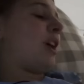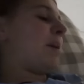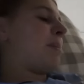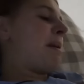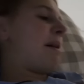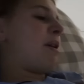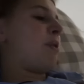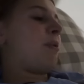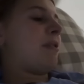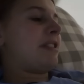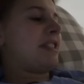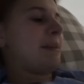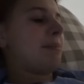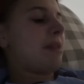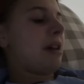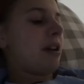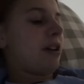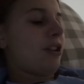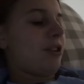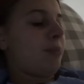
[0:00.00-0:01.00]
though I probably won't sleep
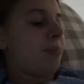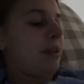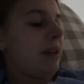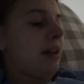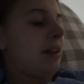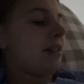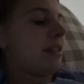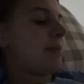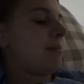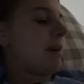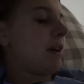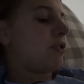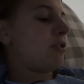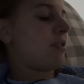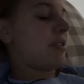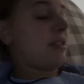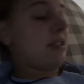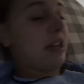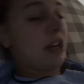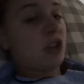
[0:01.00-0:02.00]
that good because this
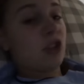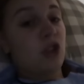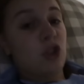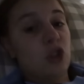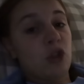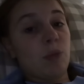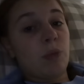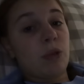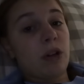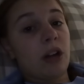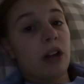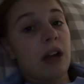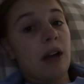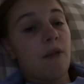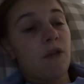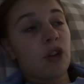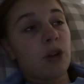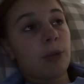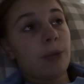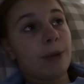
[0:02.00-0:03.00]
mattress is actually super
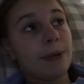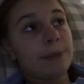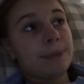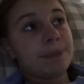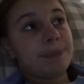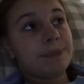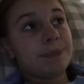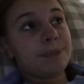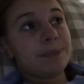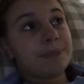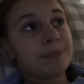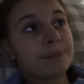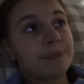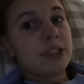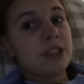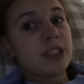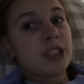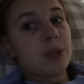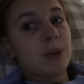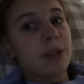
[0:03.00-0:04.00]
uncomfortable.
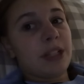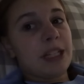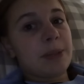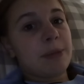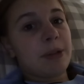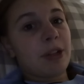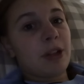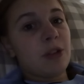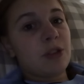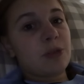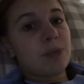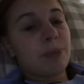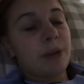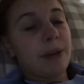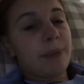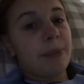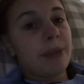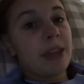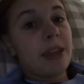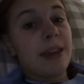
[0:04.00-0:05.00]
So are these pillows,
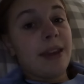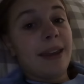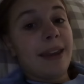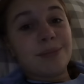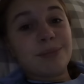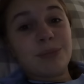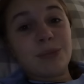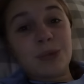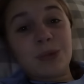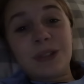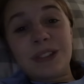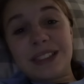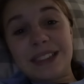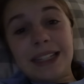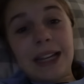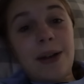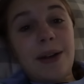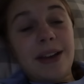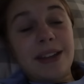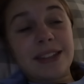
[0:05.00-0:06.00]
but we'll
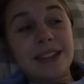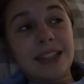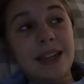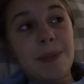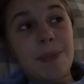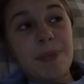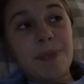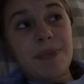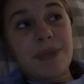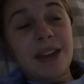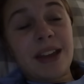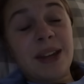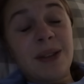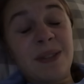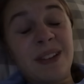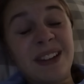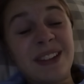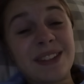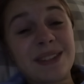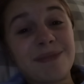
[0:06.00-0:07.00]
see how I sleep.
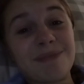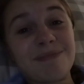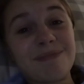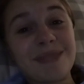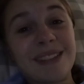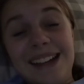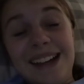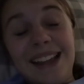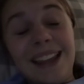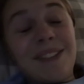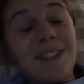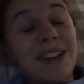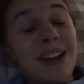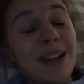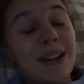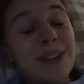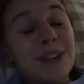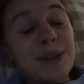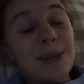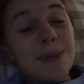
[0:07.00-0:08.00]
Anyways, I love you
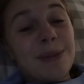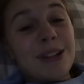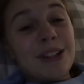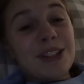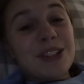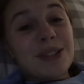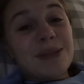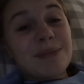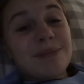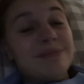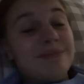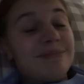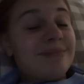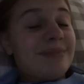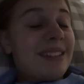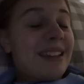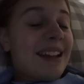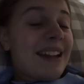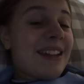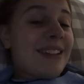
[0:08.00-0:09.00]
guys so much.
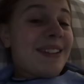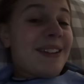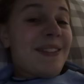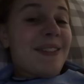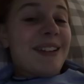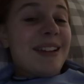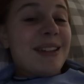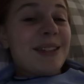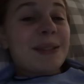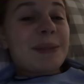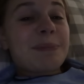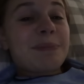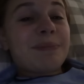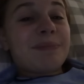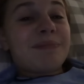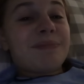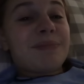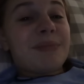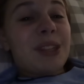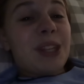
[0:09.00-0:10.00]
And as always,
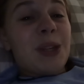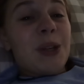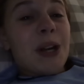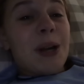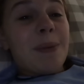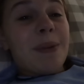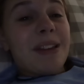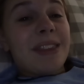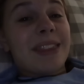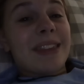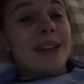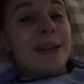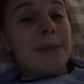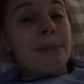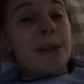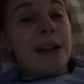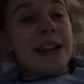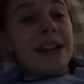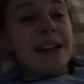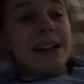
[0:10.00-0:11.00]
you're worth it.
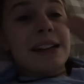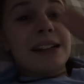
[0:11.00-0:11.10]
Bye